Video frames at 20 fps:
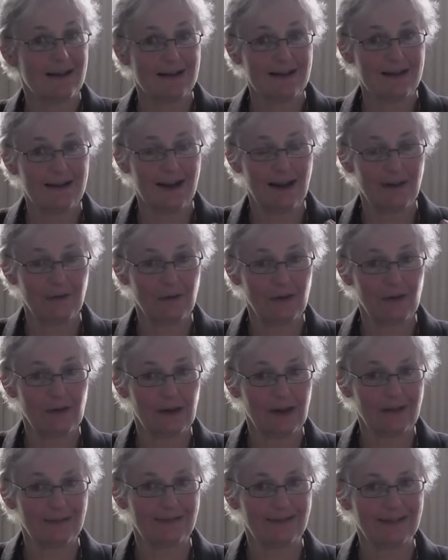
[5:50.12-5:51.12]

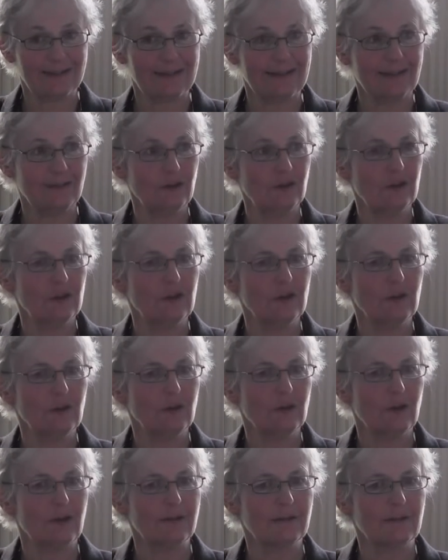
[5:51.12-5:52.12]
nevertheless it gives
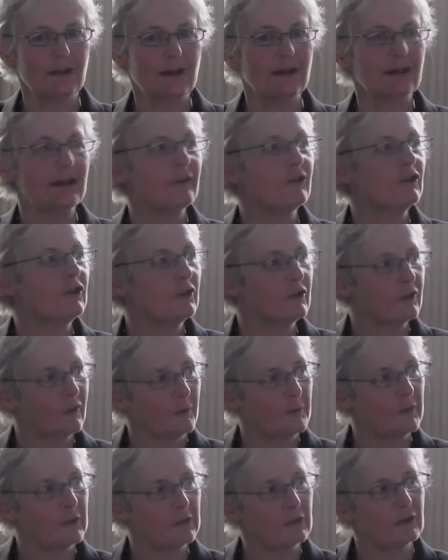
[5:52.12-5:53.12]
you
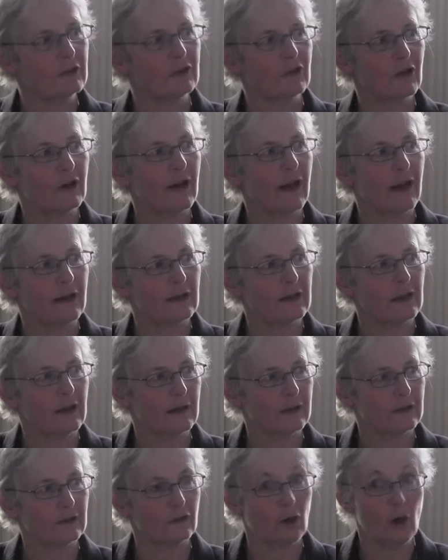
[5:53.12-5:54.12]
something to
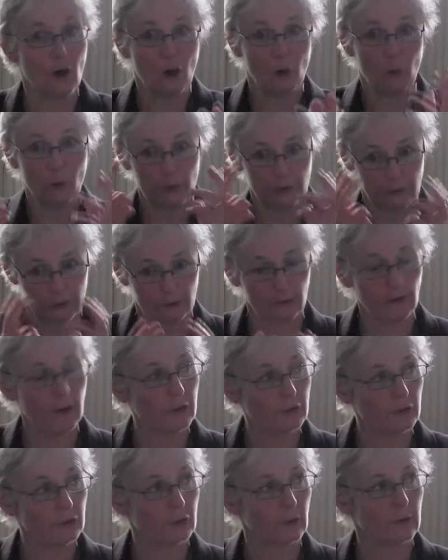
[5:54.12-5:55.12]
triangulate with your
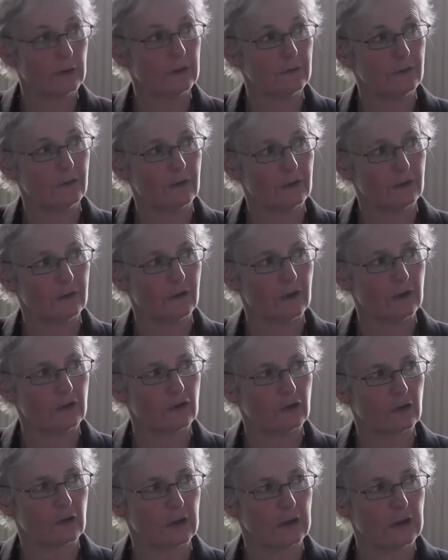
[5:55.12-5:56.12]
own 21st
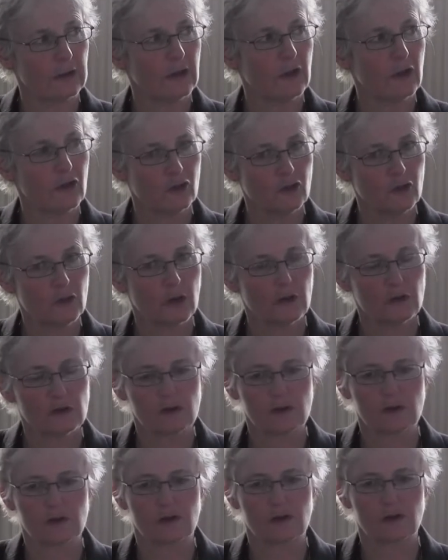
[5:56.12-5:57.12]
century
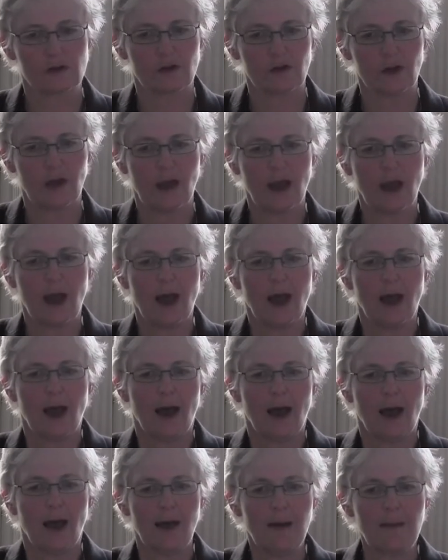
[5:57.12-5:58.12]
notions.
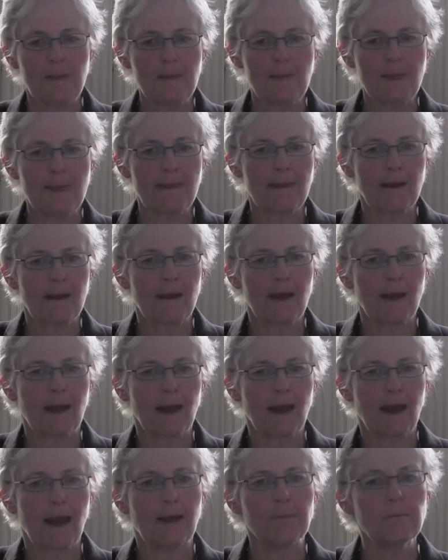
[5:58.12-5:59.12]

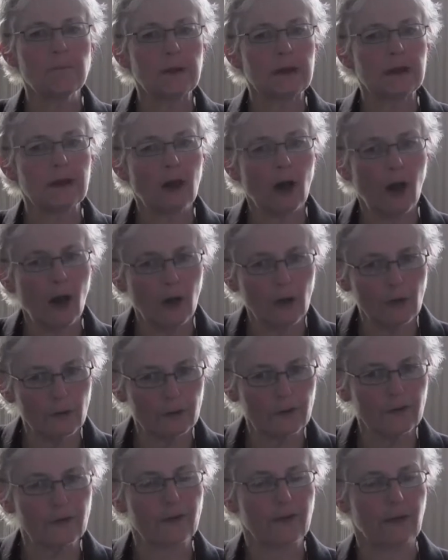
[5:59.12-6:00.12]
And
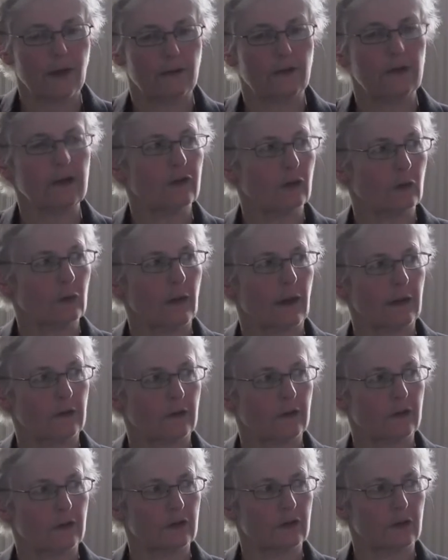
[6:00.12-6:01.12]
because there is all that
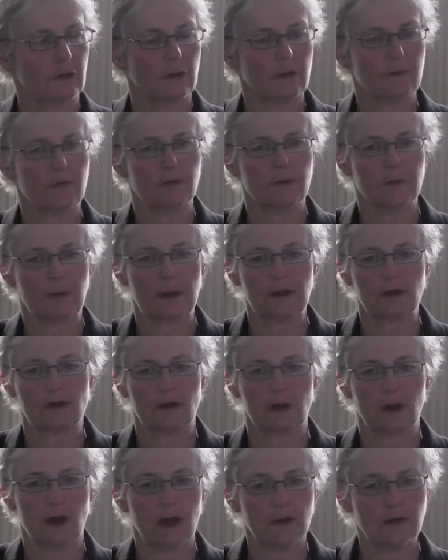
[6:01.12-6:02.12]
additional
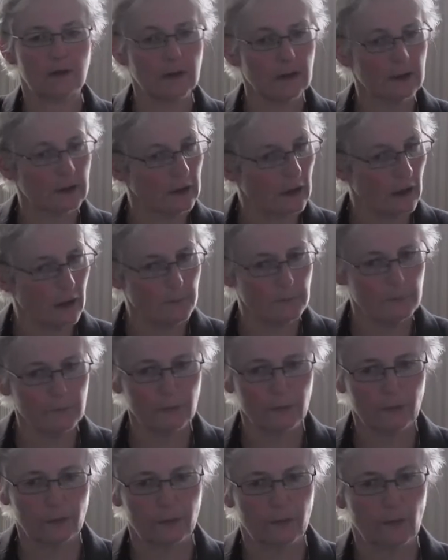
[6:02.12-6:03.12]
information, and it
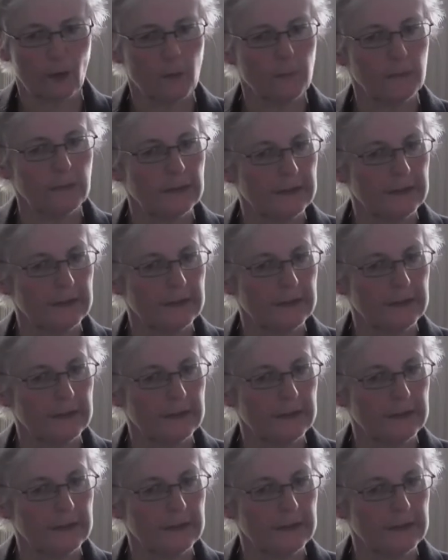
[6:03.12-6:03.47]
comes from